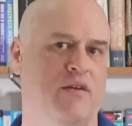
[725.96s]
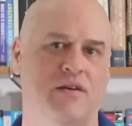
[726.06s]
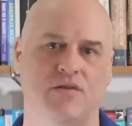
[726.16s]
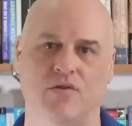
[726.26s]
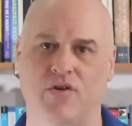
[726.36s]

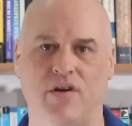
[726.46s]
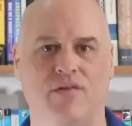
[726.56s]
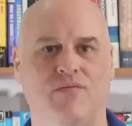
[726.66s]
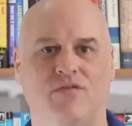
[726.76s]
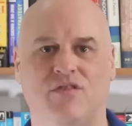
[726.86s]
thinks they're good at
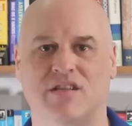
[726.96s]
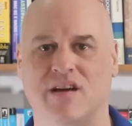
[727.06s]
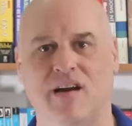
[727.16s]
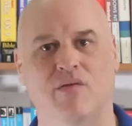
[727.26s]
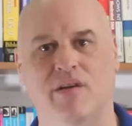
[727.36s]

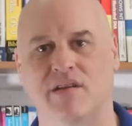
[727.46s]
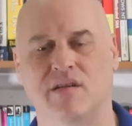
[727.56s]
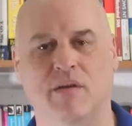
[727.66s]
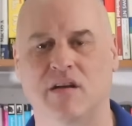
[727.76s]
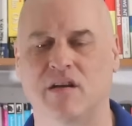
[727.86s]
deciding what needs
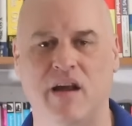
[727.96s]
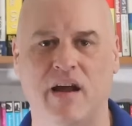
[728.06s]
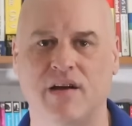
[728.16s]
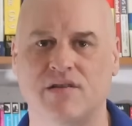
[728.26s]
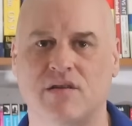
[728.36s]
to be done
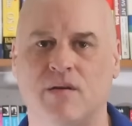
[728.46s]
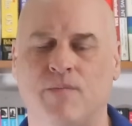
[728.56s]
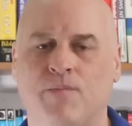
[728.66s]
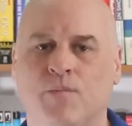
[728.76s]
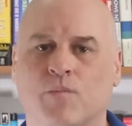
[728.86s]
next.
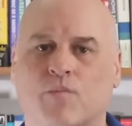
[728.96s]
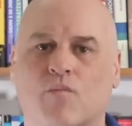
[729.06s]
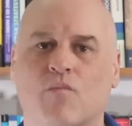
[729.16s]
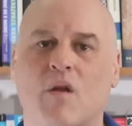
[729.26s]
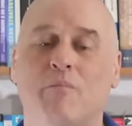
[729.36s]

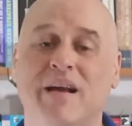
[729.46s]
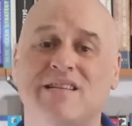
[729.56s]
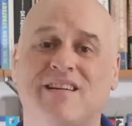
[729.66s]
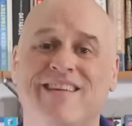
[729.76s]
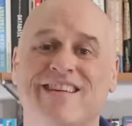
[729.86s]

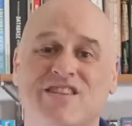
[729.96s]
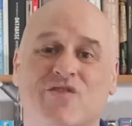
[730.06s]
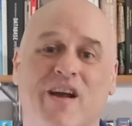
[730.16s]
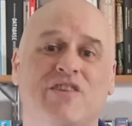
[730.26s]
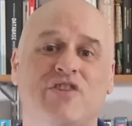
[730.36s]
Basically, this
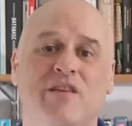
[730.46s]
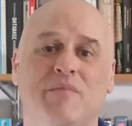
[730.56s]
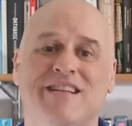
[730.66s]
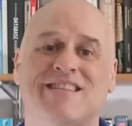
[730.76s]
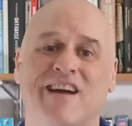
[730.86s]
strategy
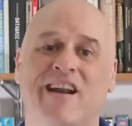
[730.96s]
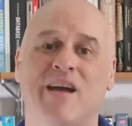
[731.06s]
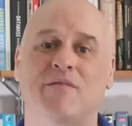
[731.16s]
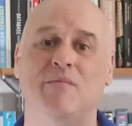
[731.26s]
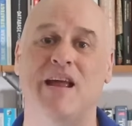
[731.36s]
means signing
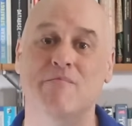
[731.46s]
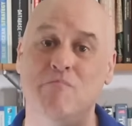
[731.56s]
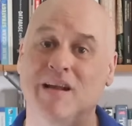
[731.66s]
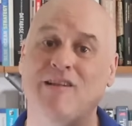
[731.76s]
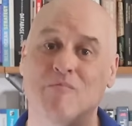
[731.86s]
up to be a
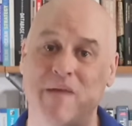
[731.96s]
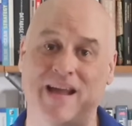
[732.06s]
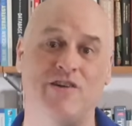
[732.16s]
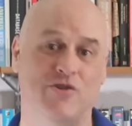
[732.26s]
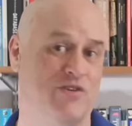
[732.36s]
middle
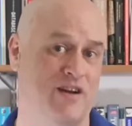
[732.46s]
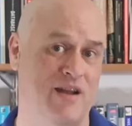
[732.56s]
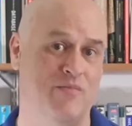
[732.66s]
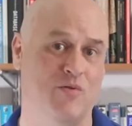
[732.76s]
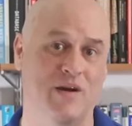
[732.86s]
manager
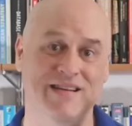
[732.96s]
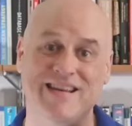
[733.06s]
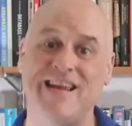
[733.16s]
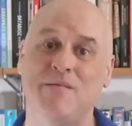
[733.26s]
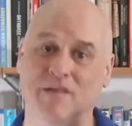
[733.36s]
type or a
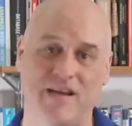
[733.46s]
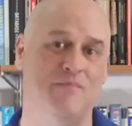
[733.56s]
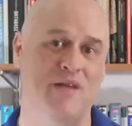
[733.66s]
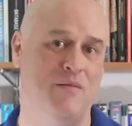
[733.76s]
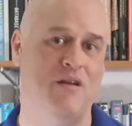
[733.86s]
team
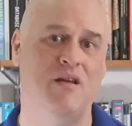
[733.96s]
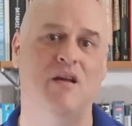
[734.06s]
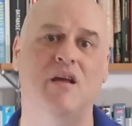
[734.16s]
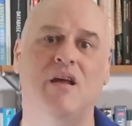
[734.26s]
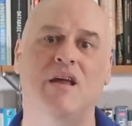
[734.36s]
lead maybe,
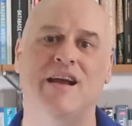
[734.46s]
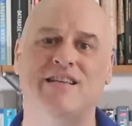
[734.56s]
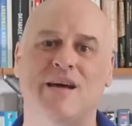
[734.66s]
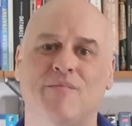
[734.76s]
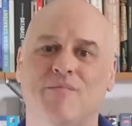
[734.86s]

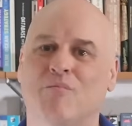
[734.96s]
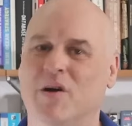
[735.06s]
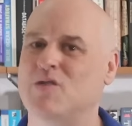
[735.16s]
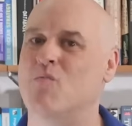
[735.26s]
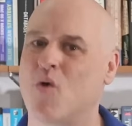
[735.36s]
except
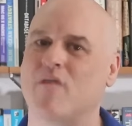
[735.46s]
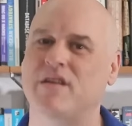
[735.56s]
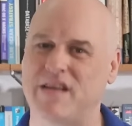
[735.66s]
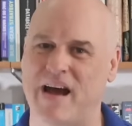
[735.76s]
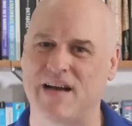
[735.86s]
much more of
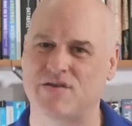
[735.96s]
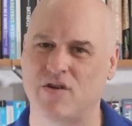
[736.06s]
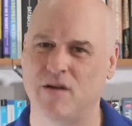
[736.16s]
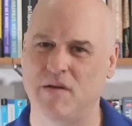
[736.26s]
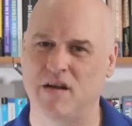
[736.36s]
the tasks are
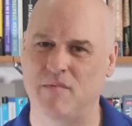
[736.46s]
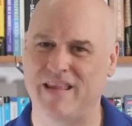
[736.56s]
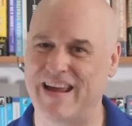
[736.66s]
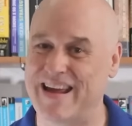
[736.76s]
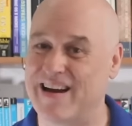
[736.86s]
going to be done by
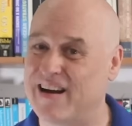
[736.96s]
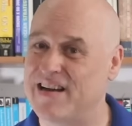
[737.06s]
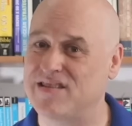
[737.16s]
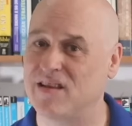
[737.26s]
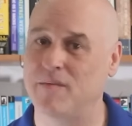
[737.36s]
the
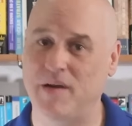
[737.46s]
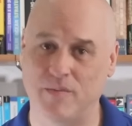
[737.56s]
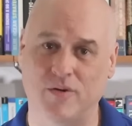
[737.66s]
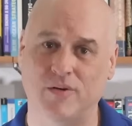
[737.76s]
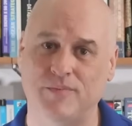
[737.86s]
AIs than the
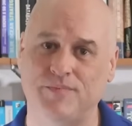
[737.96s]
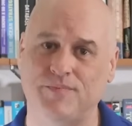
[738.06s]
people.